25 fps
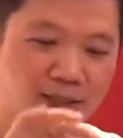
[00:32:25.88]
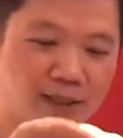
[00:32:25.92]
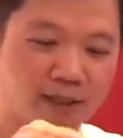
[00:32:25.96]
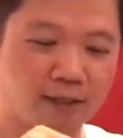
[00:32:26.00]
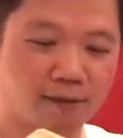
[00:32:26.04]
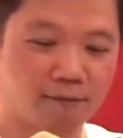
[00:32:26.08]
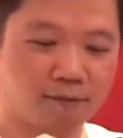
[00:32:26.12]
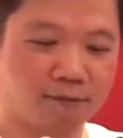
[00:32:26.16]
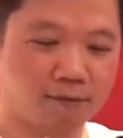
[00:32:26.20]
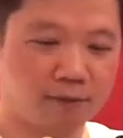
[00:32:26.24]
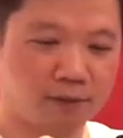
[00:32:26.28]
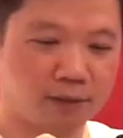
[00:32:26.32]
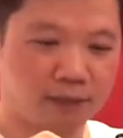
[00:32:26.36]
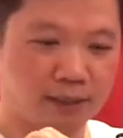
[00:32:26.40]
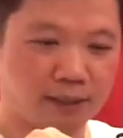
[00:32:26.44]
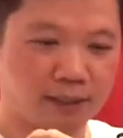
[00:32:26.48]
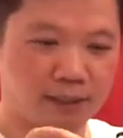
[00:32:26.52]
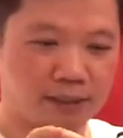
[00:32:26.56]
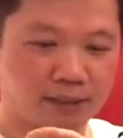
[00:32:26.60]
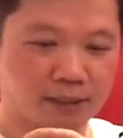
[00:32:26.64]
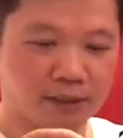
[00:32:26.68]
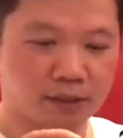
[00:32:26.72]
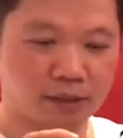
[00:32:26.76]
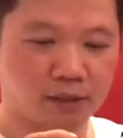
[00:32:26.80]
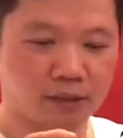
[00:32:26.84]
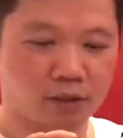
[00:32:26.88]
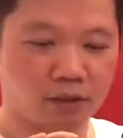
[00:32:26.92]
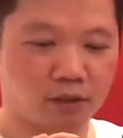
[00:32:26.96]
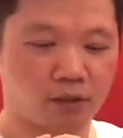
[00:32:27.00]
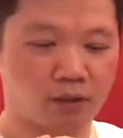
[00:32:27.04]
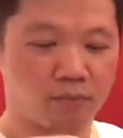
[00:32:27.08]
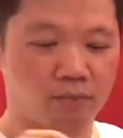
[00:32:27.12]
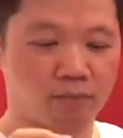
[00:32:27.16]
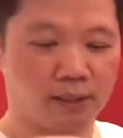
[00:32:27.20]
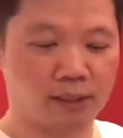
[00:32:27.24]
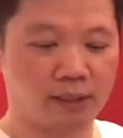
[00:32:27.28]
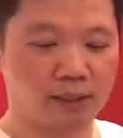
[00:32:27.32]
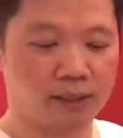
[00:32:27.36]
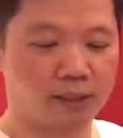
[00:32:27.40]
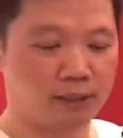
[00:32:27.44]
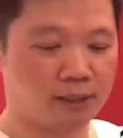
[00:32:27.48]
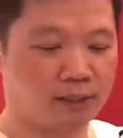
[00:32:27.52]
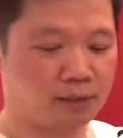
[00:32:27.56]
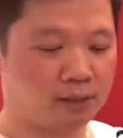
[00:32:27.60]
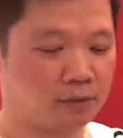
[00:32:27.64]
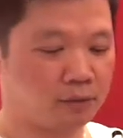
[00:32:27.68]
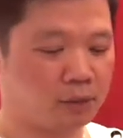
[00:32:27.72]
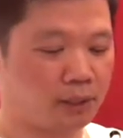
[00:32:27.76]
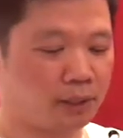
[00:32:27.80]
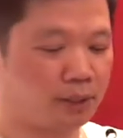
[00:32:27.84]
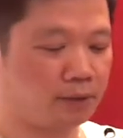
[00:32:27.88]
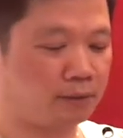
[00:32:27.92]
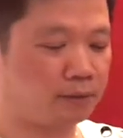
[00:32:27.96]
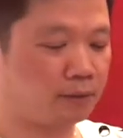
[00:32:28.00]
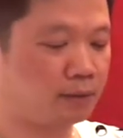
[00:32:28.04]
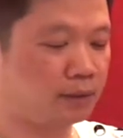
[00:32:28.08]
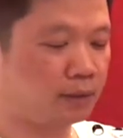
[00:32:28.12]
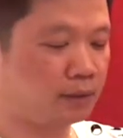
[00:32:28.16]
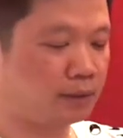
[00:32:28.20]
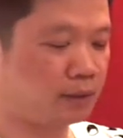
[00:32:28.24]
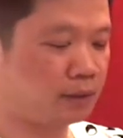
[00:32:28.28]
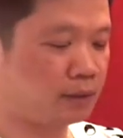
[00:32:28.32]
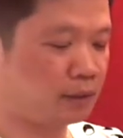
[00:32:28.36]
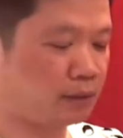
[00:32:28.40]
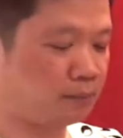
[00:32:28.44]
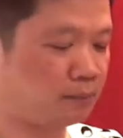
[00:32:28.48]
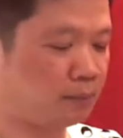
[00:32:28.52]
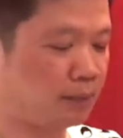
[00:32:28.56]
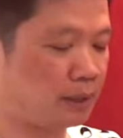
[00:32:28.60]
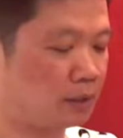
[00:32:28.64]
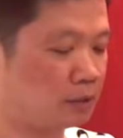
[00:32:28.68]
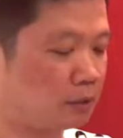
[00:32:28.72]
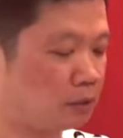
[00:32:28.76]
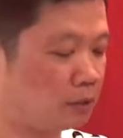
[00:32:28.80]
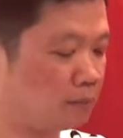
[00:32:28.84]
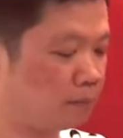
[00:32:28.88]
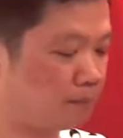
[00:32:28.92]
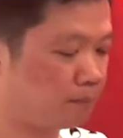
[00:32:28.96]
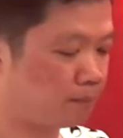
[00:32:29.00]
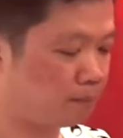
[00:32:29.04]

a nice circle, but it's great. It doesn't matter.